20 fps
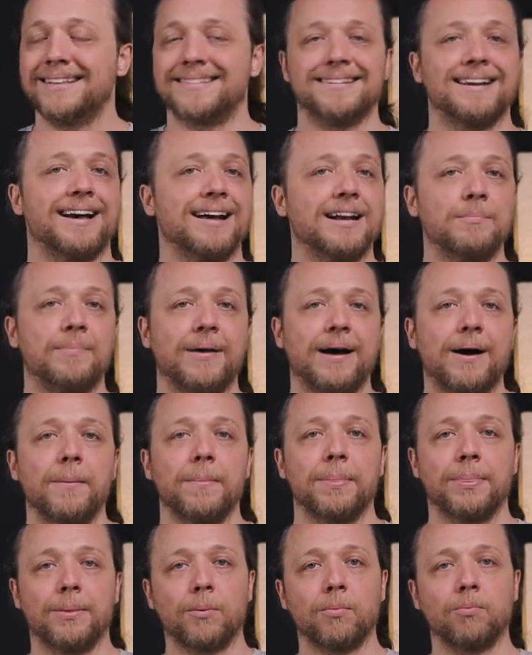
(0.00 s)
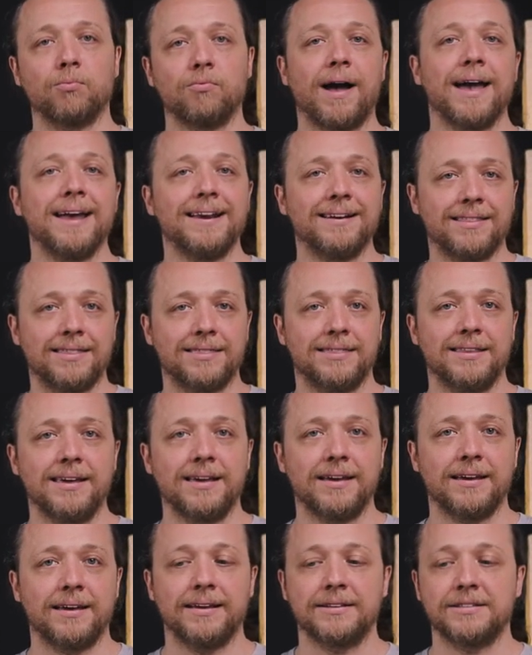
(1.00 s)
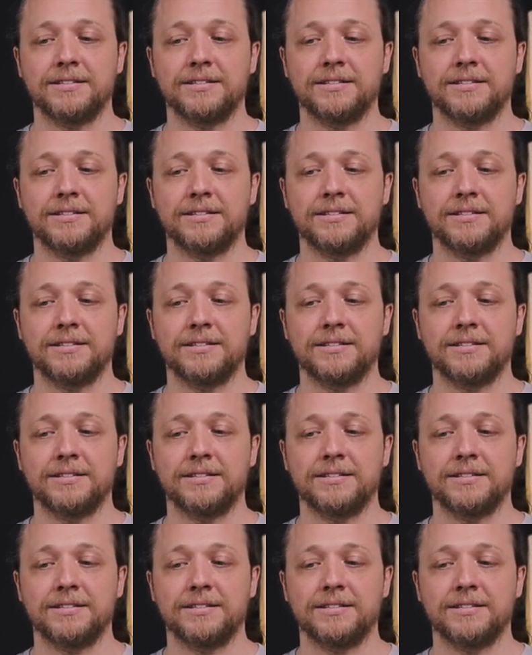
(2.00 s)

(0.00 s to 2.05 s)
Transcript: It's not about the right thing.